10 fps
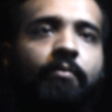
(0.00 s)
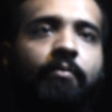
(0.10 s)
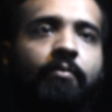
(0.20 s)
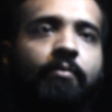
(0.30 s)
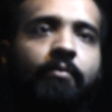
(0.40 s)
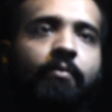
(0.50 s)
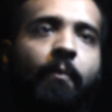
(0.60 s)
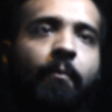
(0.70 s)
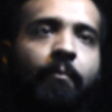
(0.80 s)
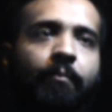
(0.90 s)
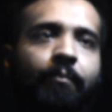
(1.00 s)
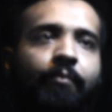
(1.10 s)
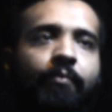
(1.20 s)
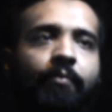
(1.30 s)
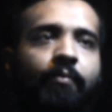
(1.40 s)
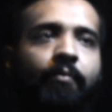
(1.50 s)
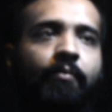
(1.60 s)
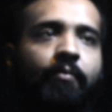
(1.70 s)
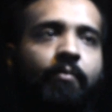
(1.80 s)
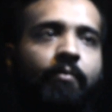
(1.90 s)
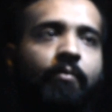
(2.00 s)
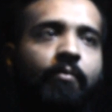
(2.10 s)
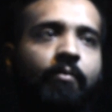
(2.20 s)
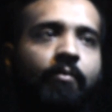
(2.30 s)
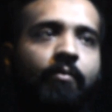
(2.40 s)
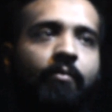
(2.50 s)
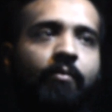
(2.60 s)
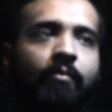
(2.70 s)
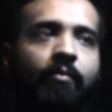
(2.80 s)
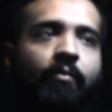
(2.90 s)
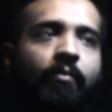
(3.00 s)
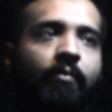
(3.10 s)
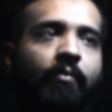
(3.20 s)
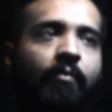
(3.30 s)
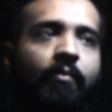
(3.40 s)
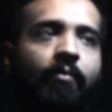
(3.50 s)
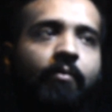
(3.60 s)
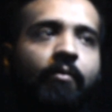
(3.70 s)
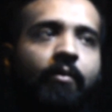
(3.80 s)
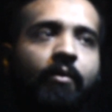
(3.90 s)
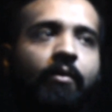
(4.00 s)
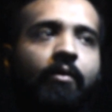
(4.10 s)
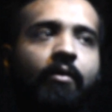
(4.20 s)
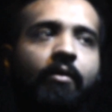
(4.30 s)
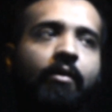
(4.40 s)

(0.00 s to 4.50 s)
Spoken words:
(silence)